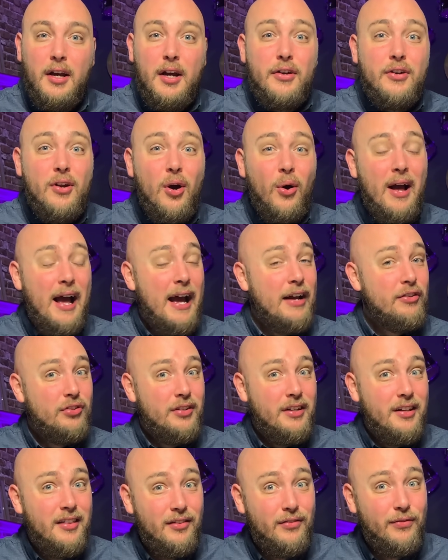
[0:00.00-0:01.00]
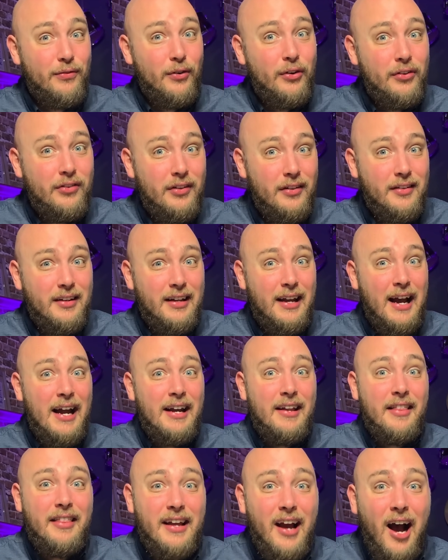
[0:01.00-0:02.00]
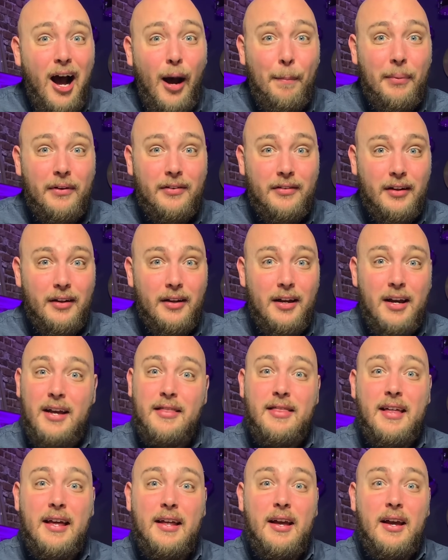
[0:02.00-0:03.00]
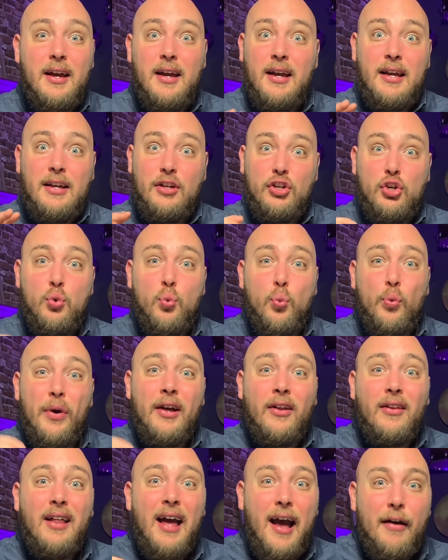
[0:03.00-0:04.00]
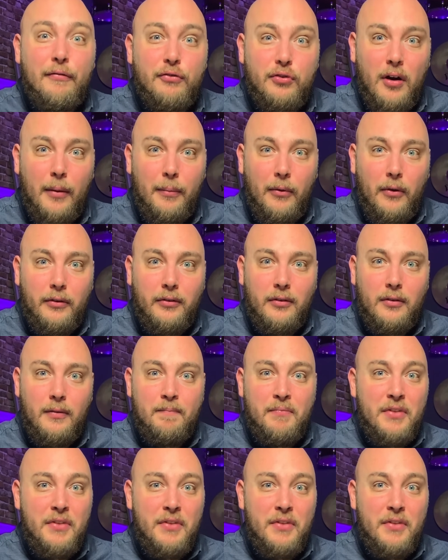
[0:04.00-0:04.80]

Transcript: No, actually, this verse is kind of the opposite, that you will have troubles.